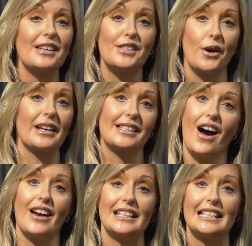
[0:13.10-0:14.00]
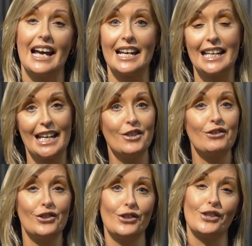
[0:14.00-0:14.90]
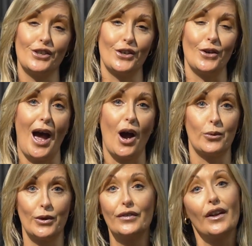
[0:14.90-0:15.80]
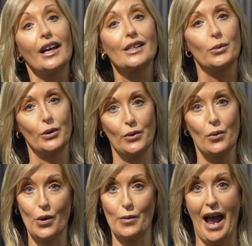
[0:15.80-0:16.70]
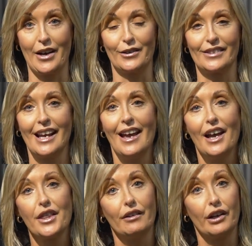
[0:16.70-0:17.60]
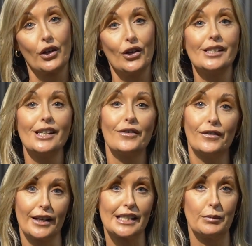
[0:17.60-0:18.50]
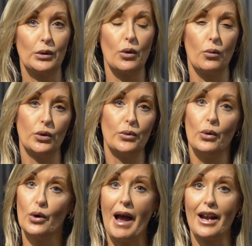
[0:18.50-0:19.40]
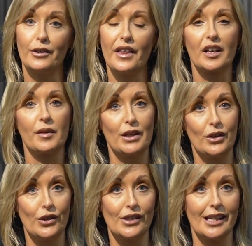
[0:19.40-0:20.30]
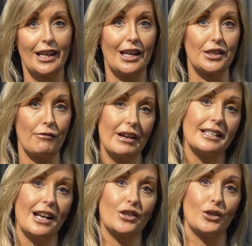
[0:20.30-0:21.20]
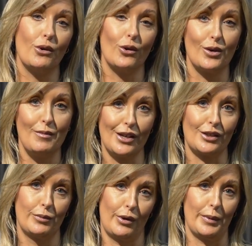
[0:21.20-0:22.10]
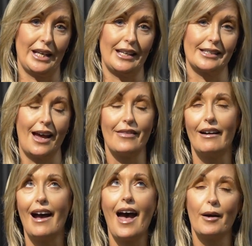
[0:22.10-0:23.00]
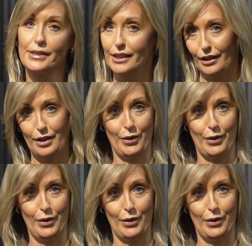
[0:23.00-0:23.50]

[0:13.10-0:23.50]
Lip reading: so excited today to introduce to you our Woodflex wooden wall panels. They're an acoustic flexible wooden wall panel that can be used in either residential or commercial properties, and they are absolutely